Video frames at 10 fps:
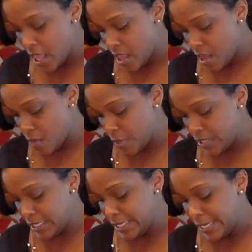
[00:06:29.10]
it
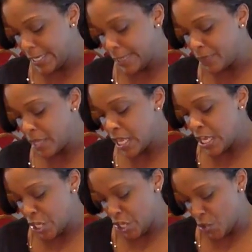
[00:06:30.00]
wasn't
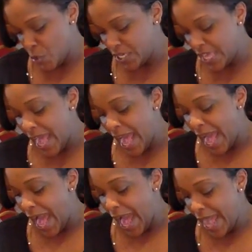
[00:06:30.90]
cute.
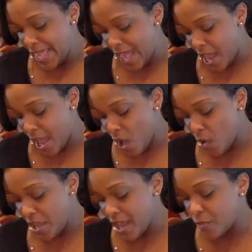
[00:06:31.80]
I got
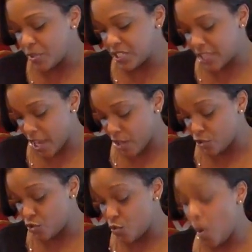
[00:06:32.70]
out and I was scared
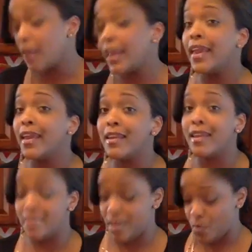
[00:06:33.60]
to walk in,
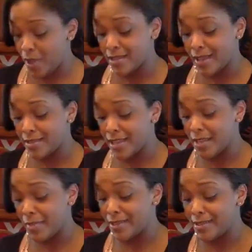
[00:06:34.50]
and then once I sat
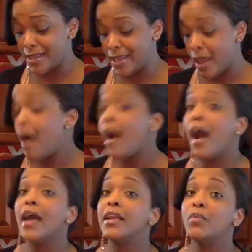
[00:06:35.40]
in my seat,
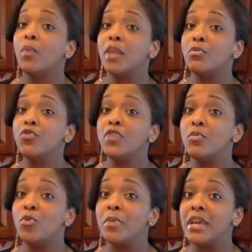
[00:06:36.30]
I didn't want to move
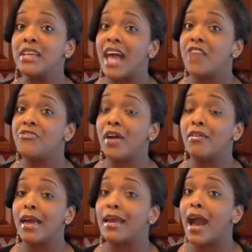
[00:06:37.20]
anymore because I felt
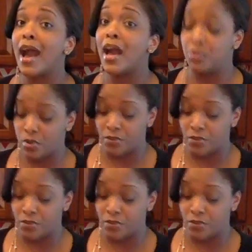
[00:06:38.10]
like I was going to